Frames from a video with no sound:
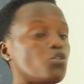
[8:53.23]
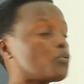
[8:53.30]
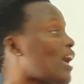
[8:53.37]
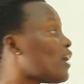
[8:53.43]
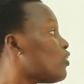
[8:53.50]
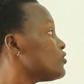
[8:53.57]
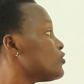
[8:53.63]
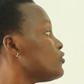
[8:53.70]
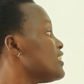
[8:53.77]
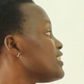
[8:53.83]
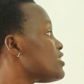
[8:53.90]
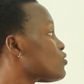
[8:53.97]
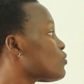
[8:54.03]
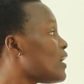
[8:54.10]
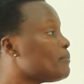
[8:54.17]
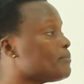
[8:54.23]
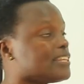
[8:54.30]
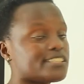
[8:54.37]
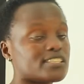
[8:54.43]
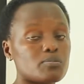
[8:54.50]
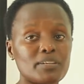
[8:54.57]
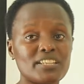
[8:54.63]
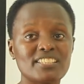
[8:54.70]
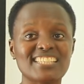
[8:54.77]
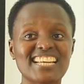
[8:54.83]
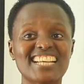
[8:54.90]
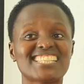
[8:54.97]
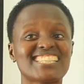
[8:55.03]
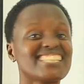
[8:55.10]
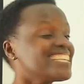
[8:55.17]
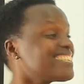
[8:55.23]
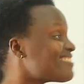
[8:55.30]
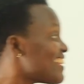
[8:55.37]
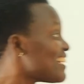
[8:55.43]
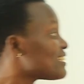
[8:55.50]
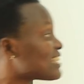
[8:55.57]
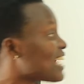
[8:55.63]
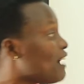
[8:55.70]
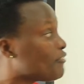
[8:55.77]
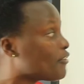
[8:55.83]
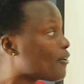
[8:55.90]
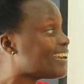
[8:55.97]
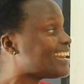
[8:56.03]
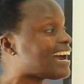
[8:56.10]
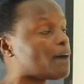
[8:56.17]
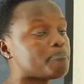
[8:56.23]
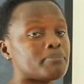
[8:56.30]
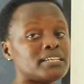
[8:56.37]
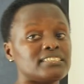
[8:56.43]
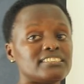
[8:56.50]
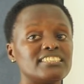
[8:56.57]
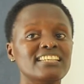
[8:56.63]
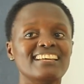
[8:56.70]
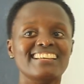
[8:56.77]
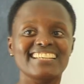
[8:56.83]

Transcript: We are going to describe these pictures. These things have already happened.